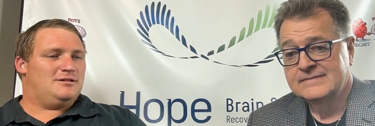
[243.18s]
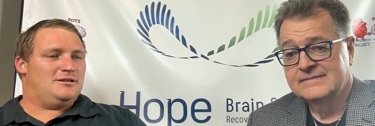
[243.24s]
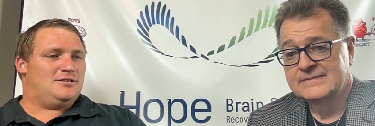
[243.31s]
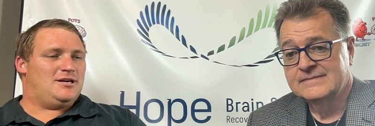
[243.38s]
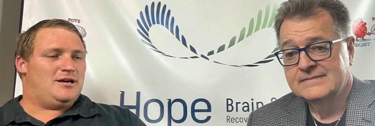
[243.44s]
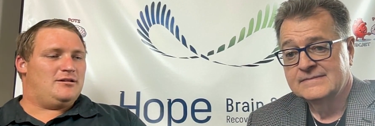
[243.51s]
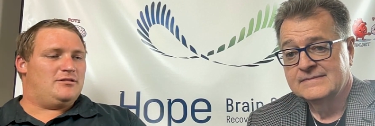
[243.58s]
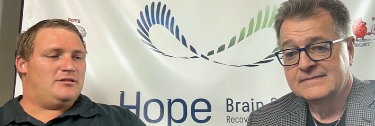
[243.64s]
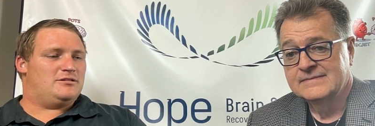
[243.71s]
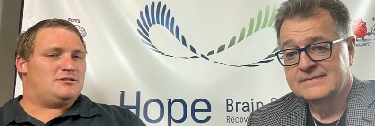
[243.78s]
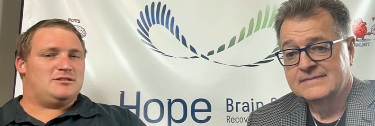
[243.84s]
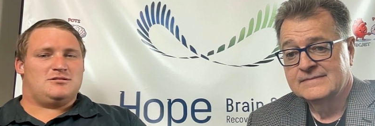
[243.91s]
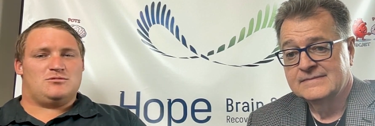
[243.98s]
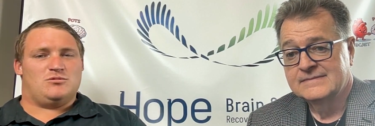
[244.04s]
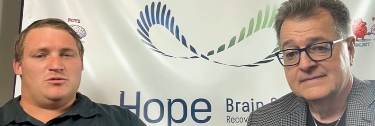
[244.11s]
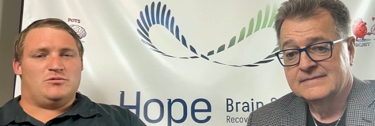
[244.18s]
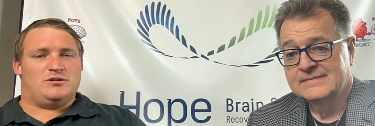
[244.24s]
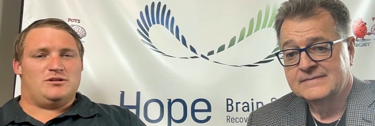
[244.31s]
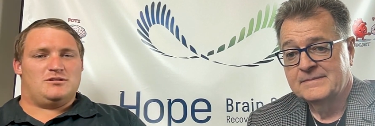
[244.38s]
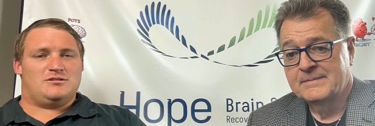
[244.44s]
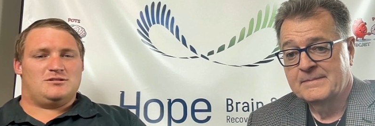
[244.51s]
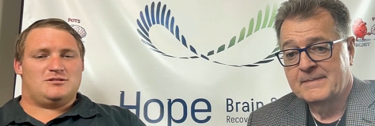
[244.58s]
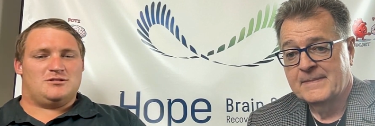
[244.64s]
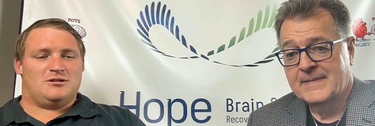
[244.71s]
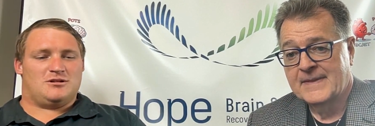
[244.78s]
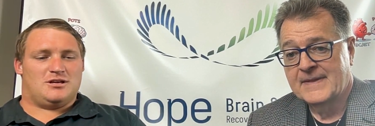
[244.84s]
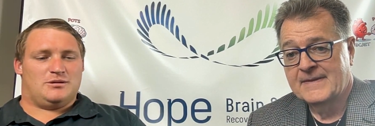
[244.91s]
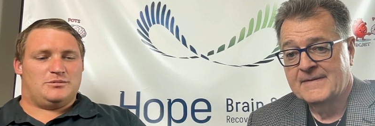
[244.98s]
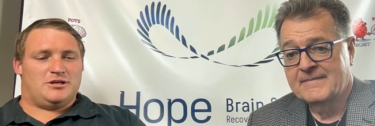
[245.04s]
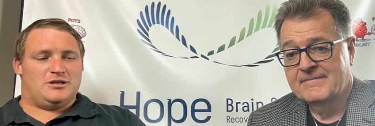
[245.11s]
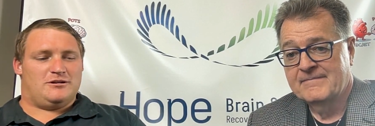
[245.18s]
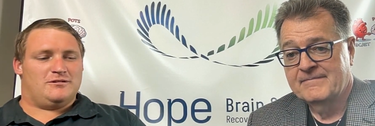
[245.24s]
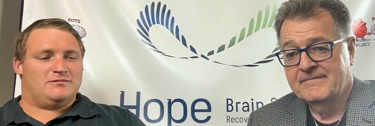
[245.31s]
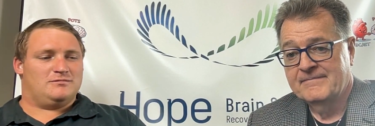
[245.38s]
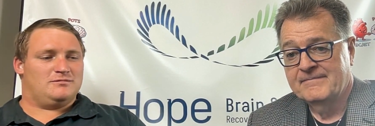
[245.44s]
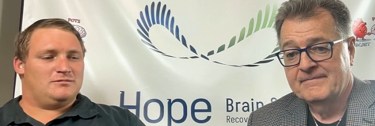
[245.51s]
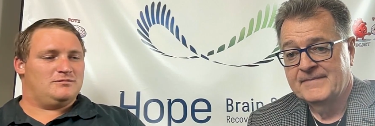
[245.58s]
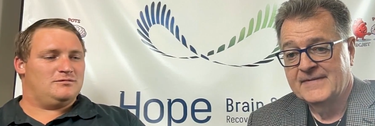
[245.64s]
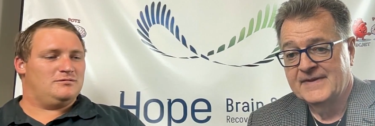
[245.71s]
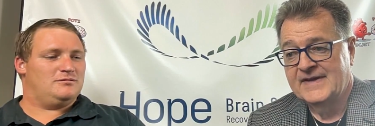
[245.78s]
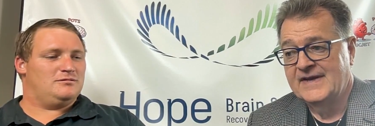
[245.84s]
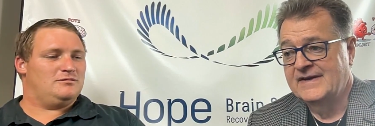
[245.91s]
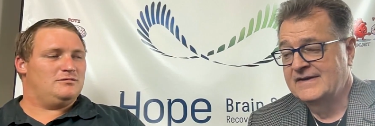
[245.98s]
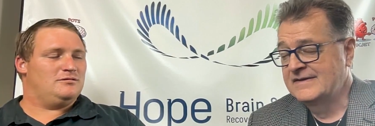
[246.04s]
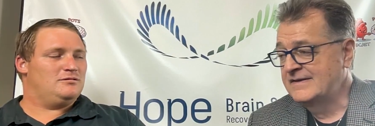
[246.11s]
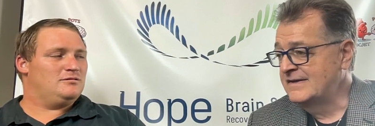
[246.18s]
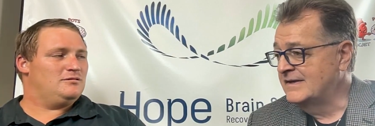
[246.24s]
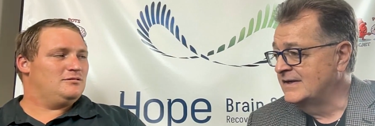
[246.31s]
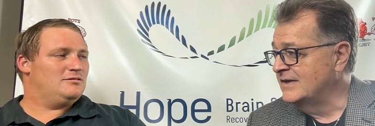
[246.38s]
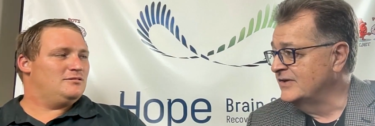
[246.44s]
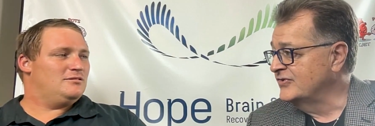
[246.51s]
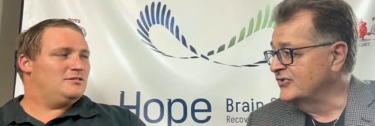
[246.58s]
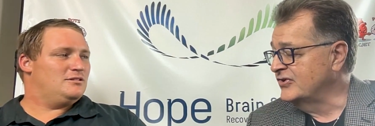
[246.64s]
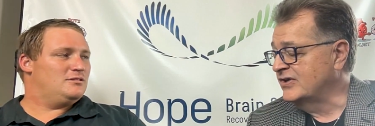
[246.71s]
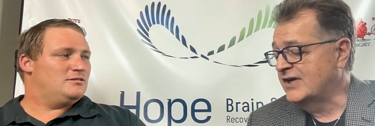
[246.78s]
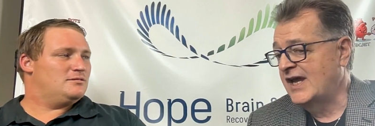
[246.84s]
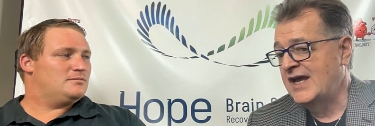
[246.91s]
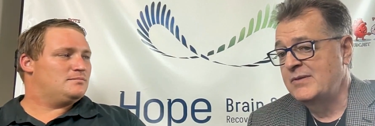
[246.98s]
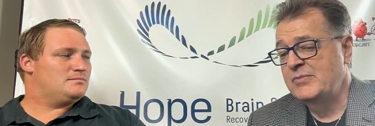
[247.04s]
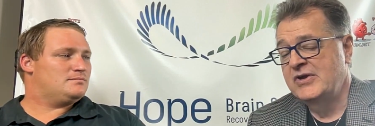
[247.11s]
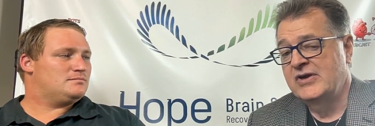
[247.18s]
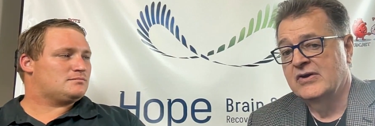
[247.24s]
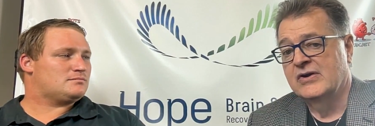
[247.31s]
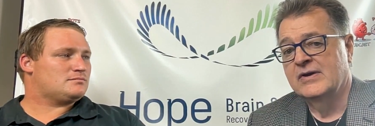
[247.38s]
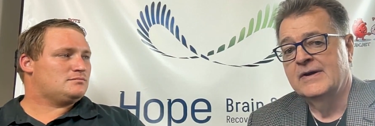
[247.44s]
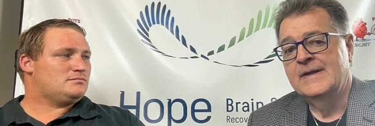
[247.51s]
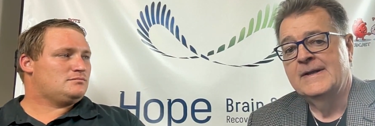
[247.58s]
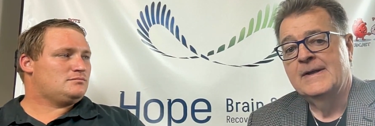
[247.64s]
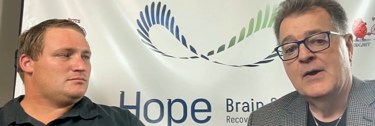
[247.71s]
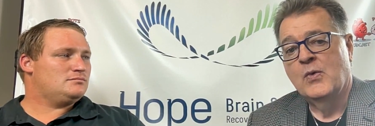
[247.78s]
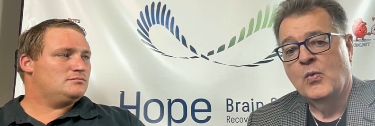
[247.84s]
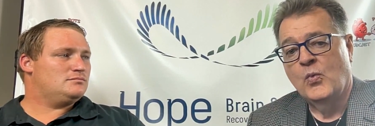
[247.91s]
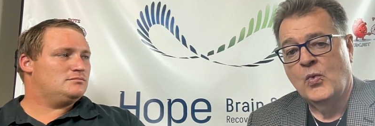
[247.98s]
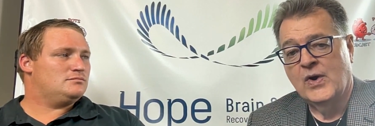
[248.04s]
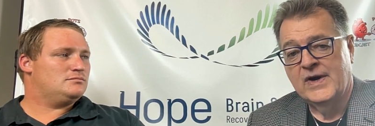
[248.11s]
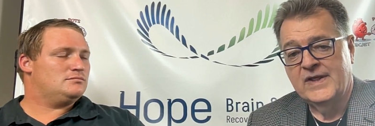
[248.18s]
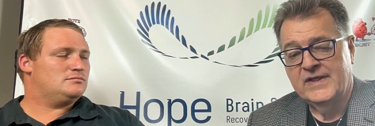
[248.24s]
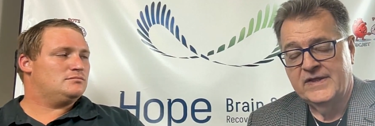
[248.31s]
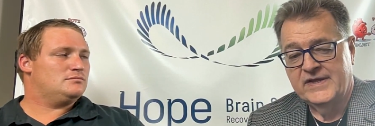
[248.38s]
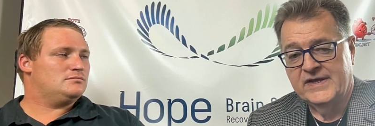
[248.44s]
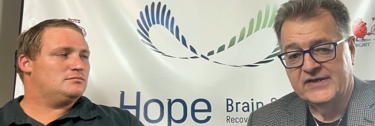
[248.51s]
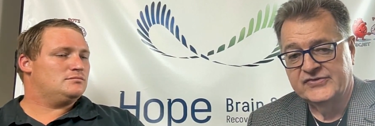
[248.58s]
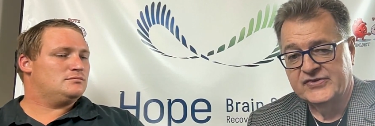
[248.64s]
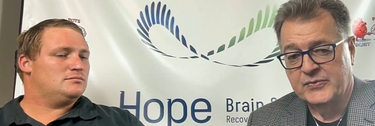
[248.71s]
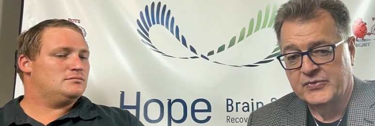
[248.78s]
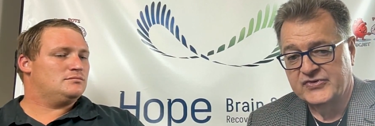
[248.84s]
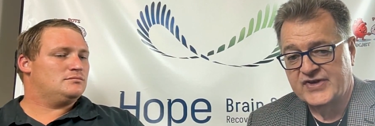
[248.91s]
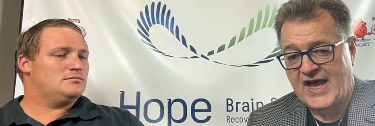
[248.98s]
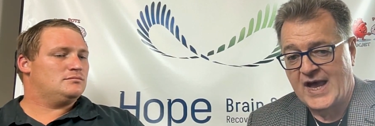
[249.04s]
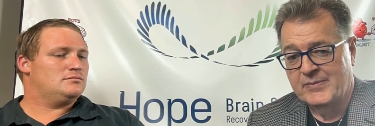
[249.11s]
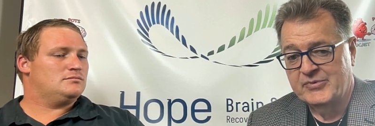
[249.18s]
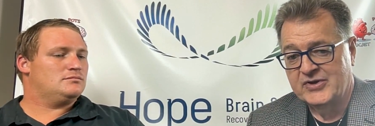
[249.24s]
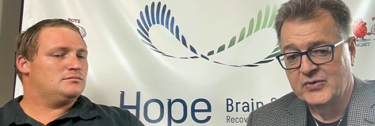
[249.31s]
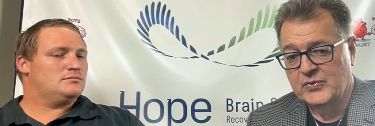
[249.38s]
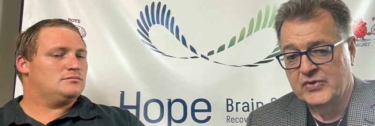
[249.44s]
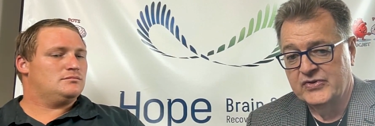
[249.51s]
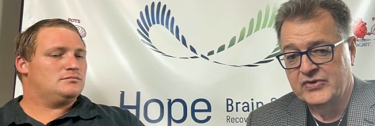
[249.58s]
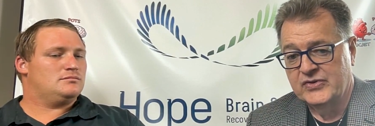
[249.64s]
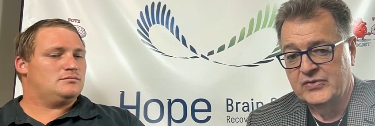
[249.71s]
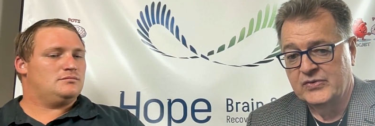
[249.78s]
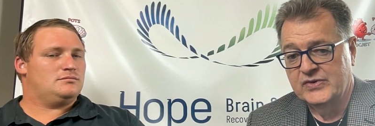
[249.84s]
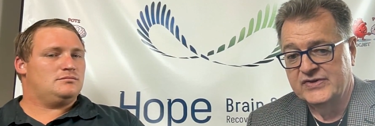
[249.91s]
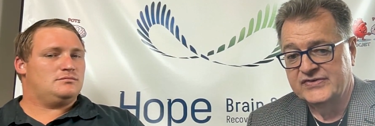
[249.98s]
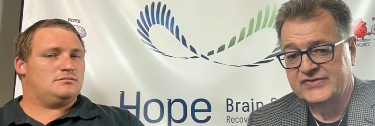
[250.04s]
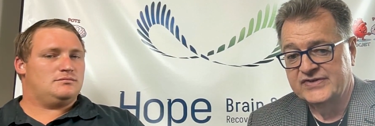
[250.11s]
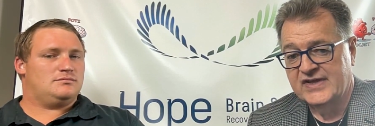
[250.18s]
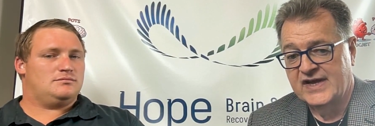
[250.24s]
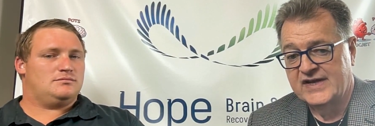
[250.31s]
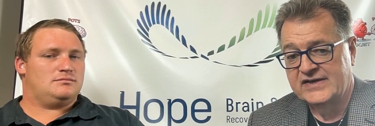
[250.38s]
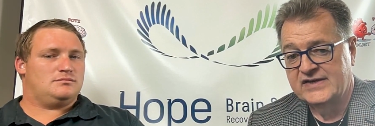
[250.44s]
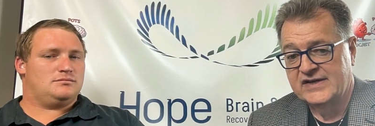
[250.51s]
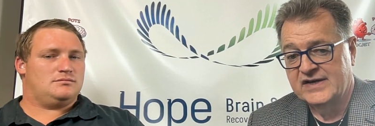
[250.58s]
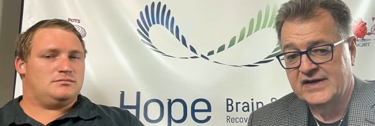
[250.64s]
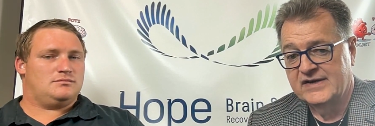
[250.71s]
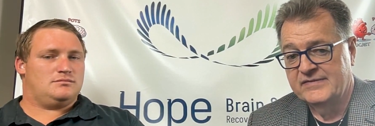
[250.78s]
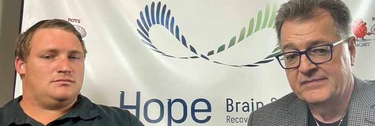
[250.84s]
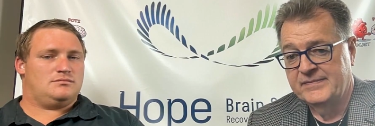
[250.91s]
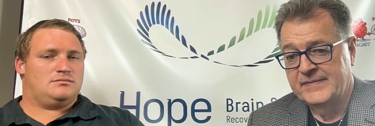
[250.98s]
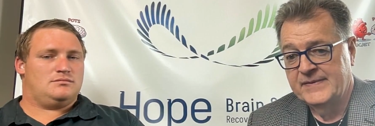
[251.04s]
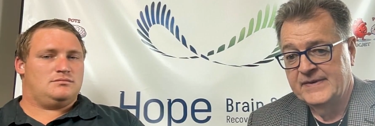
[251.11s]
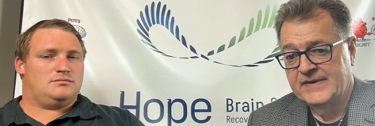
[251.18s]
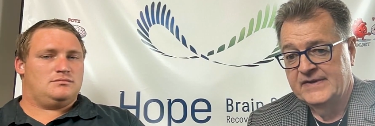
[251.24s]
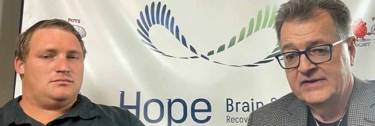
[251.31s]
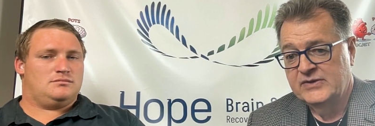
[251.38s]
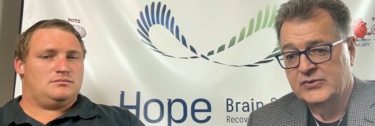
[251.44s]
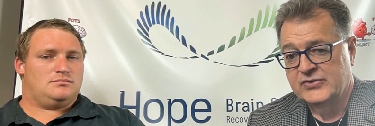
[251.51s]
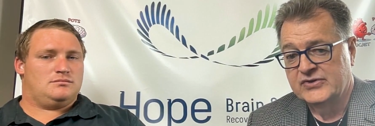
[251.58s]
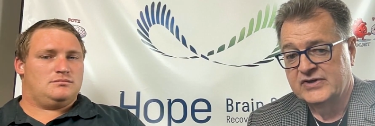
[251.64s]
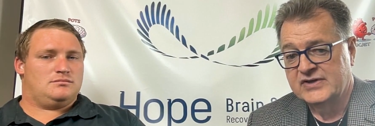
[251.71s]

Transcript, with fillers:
Speaker 1: yeah, that's when we started coming here.
Speaker 2: Yeah. So you came here. One of the things that was happening with you is that uh, you were